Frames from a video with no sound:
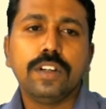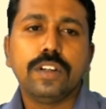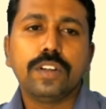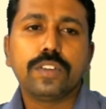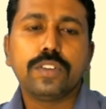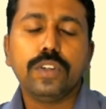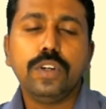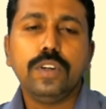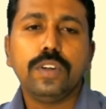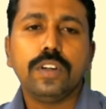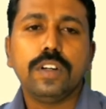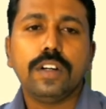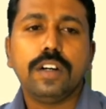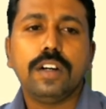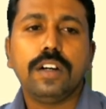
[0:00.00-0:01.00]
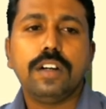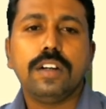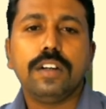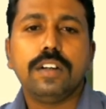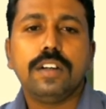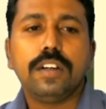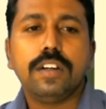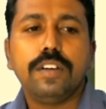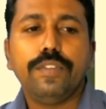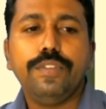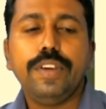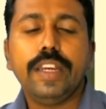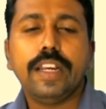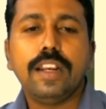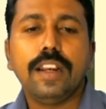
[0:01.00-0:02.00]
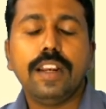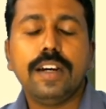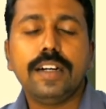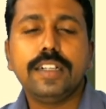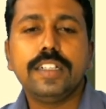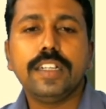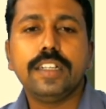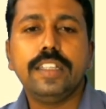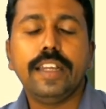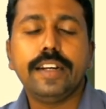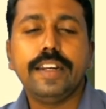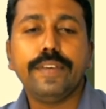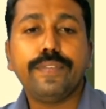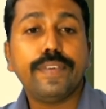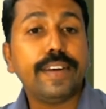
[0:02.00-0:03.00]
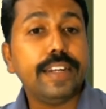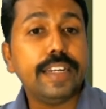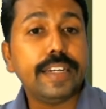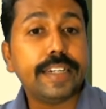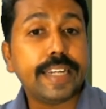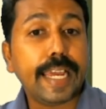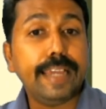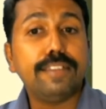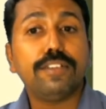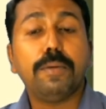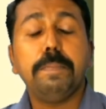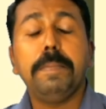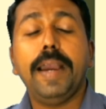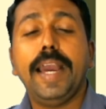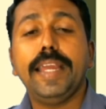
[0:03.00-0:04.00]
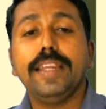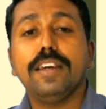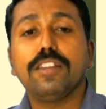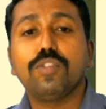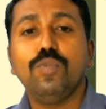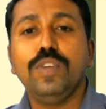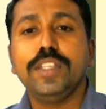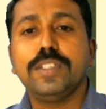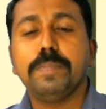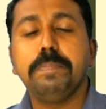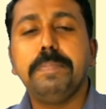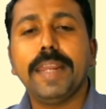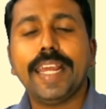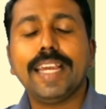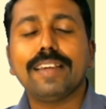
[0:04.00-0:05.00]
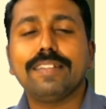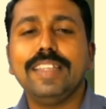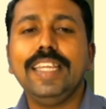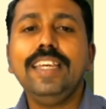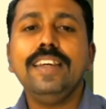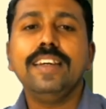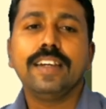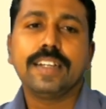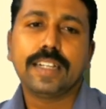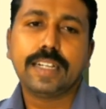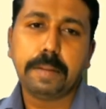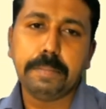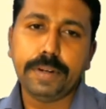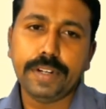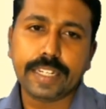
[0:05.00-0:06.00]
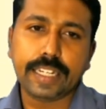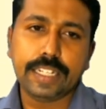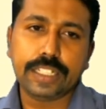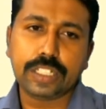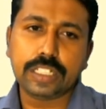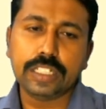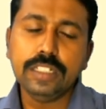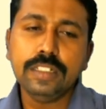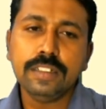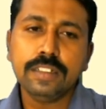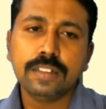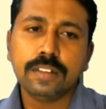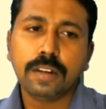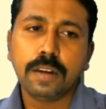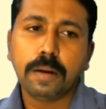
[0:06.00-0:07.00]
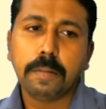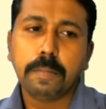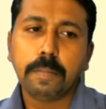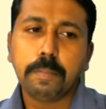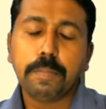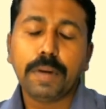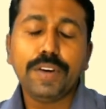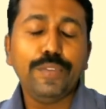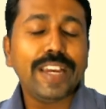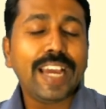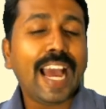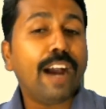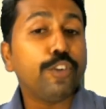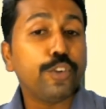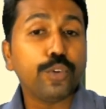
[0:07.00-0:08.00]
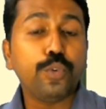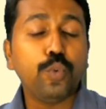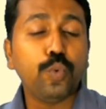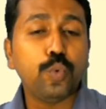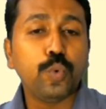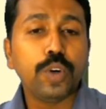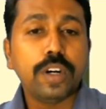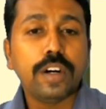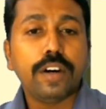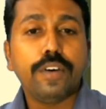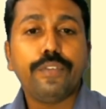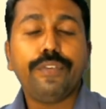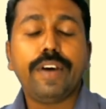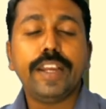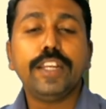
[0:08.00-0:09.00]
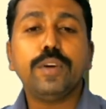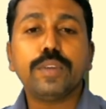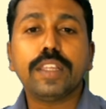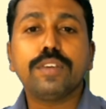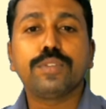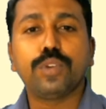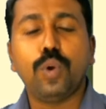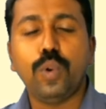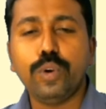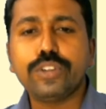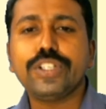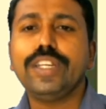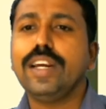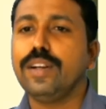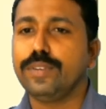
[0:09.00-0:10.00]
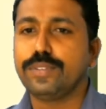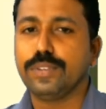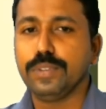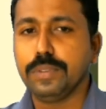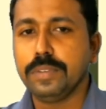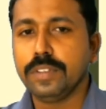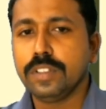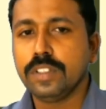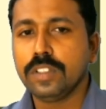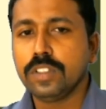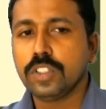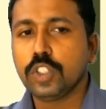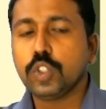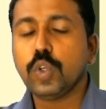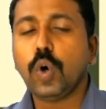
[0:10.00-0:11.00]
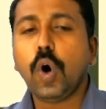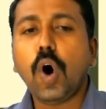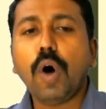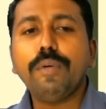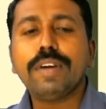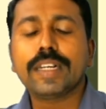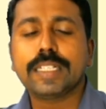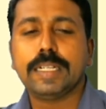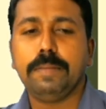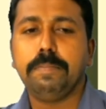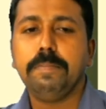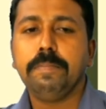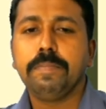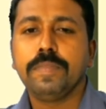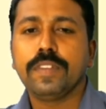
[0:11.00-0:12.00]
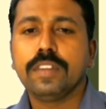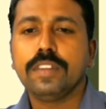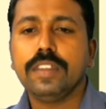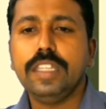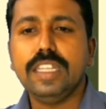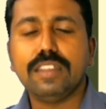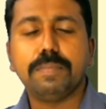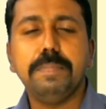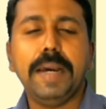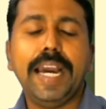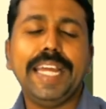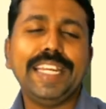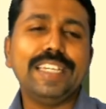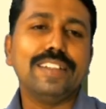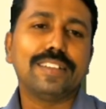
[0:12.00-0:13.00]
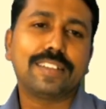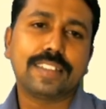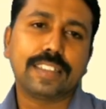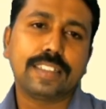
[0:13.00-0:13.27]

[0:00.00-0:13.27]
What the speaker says: So, we learned the different types of barriers which break the communication, but we have to find out the solution also to overcome these barriers.